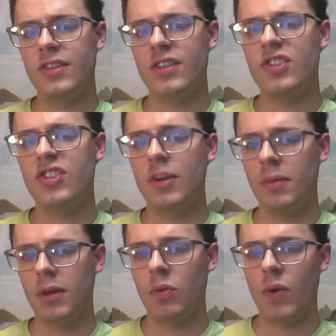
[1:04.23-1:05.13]
it's
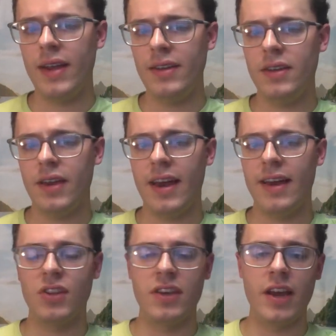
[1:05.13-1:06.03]
similar weight
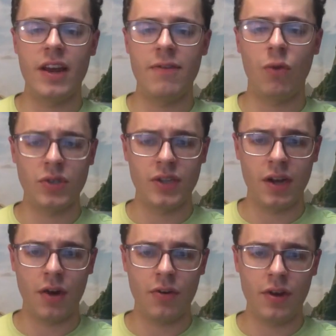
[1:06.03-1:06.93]
as the YETI
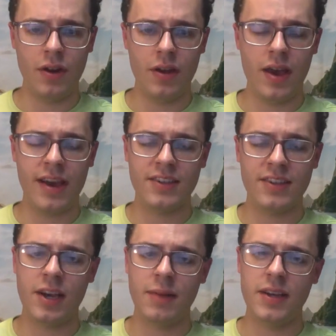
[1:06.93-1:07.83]
1400,
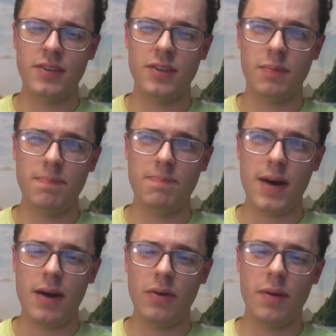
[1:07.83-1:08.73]
except it's
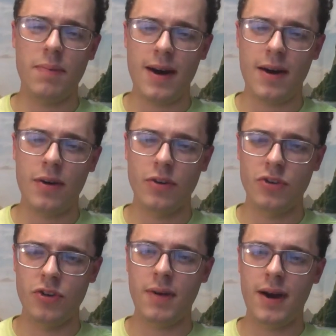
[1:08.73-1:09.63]
about a pound
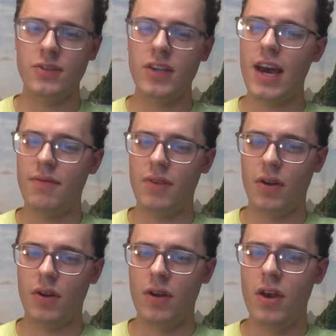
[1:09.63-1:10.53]
or 2 pounds
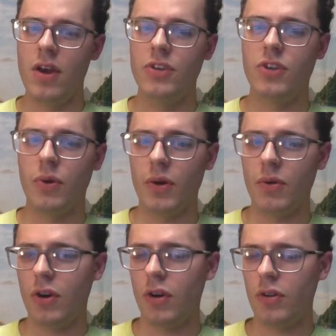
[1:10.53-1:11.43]
heavier. So
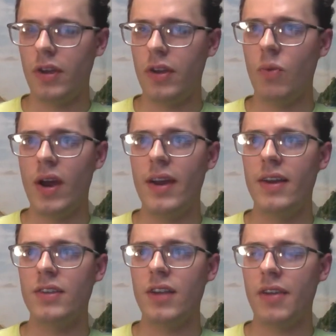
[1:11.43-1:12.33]
it currently
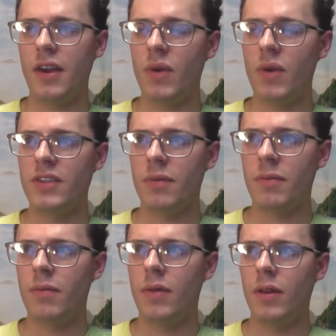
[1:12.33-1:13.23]
weighs, I think it weighs a
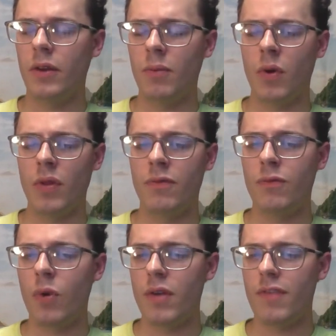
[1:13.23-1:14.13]
little more than
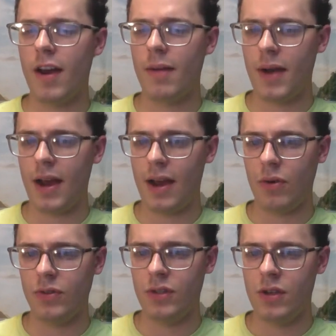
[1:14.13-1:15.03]
45
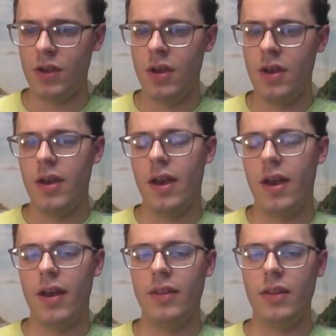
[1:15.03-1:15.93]
pounds,
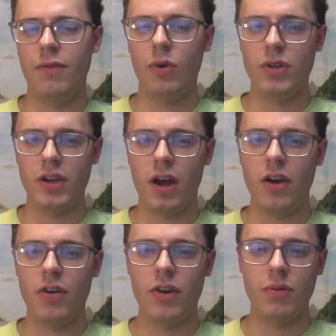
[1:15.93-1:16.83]
and the
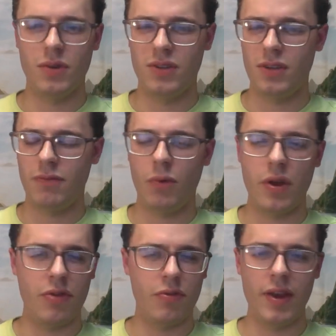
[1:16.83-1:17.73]
1400 was
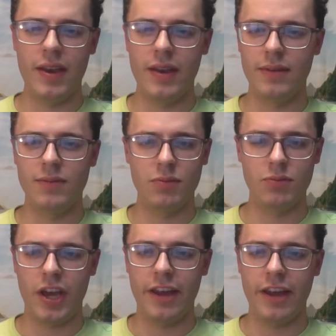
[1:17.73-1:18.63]
43 and
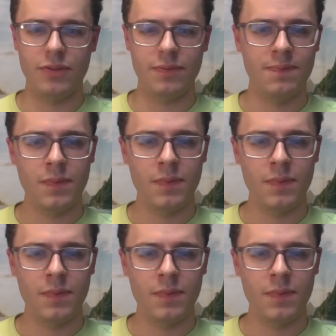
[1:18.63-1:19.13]
some change.